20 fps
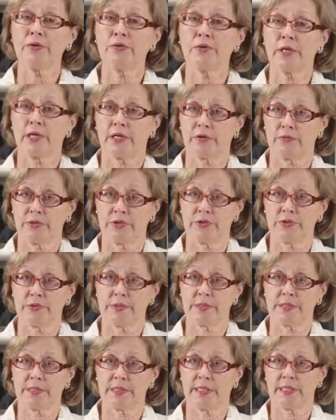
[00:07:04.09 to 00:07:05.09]
you can
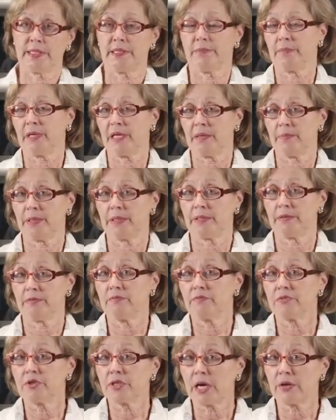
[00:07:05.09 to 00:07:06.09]
reduce the heat maybe
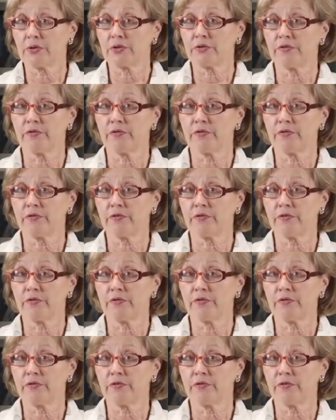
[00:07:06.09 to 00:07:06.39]
down to